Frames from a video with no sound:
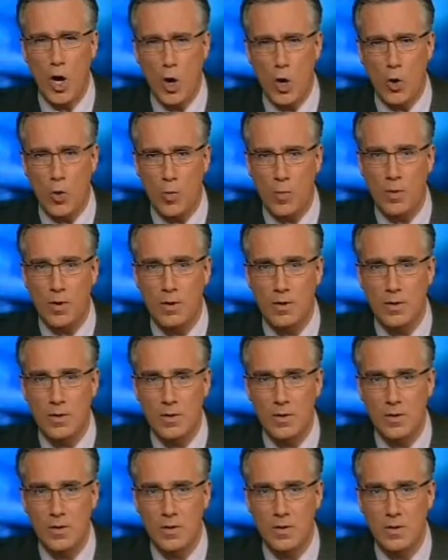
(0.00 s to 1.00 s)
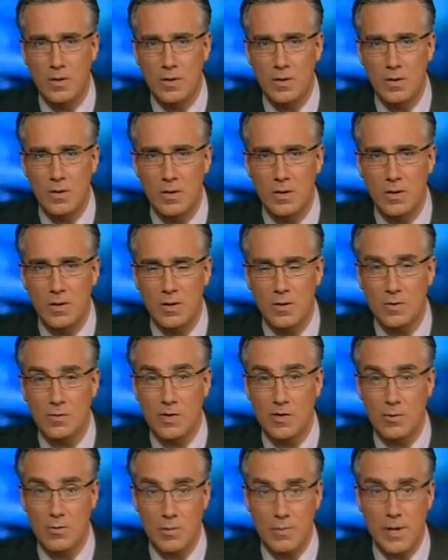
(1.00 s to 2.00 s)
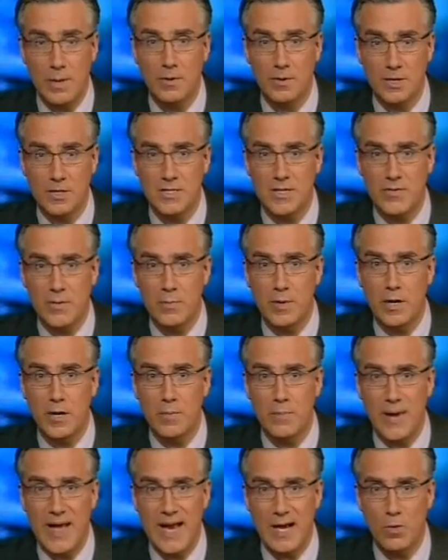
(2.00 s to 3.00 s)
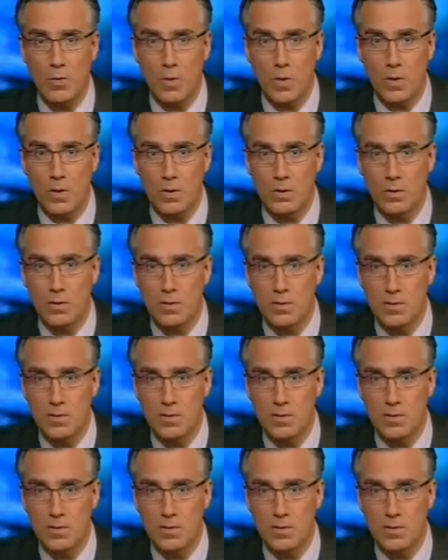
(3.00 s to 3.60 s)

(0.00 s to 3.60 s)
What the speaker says: home. Only the Republicans have a bigger bankroll.